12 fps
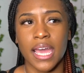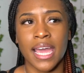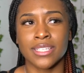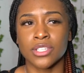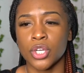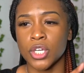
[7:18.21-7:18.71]

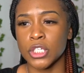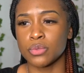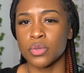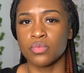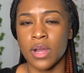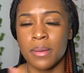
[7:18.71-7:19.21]
as the girls
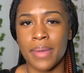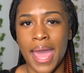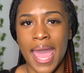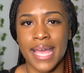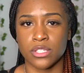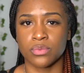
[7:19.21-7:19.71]
would run
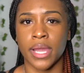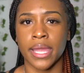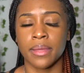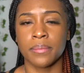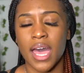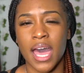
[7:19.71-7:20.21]
past, right?